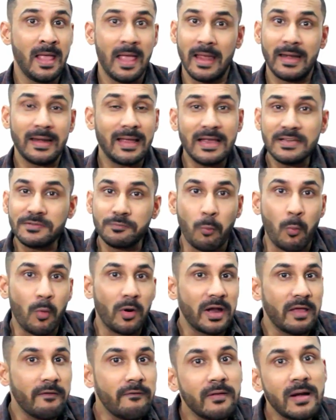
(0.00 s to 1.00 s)
And guys,
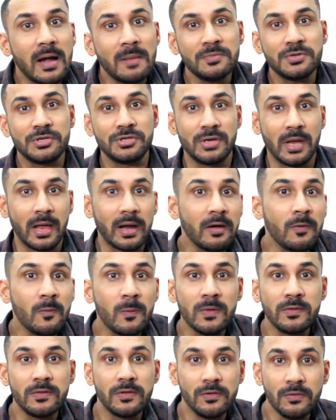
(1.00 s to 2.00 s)
whatever I'm
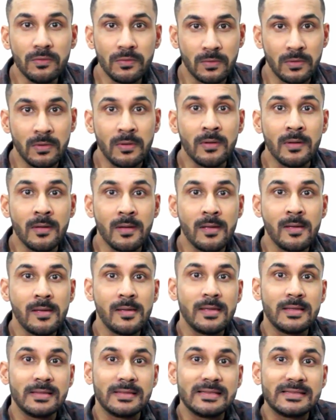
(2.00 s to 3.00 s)
sharing with you,
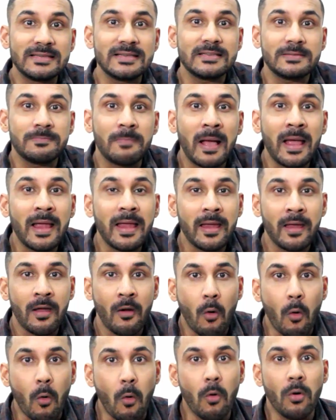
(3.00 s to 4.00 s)
this is my
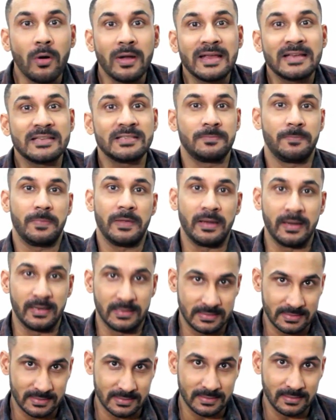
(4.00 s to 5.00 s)
own
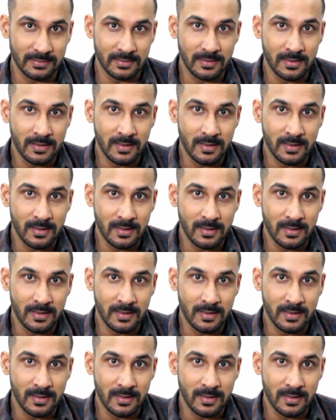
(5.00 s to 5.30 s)
experience.